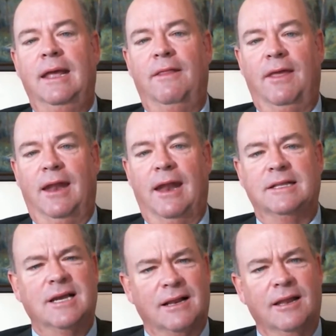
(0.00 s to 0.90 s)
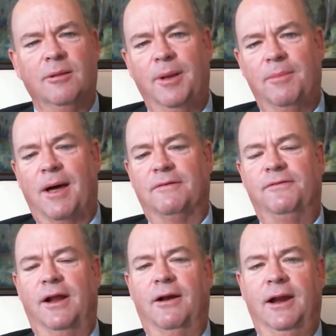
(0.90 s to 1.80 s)
And then I talked a little bit
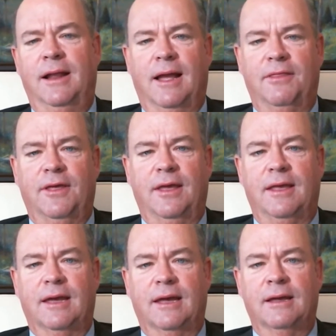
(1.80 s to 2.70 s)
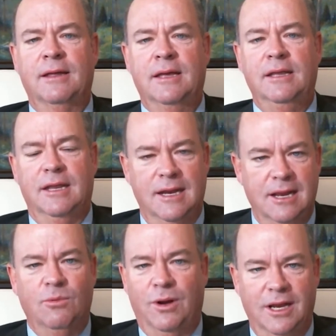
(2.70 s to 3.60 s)
about flaring. I think we
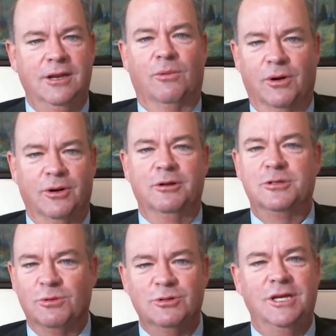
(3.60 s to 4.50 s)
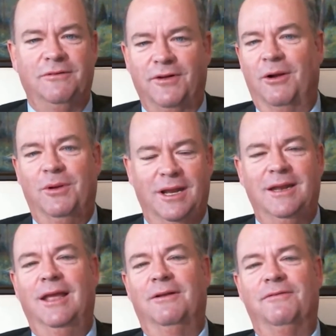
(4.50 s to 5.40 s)
need to reduce routine flaring. We need
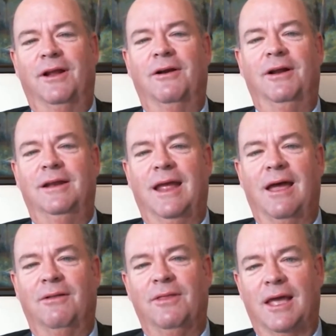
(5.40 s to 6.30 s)
to get flaring down.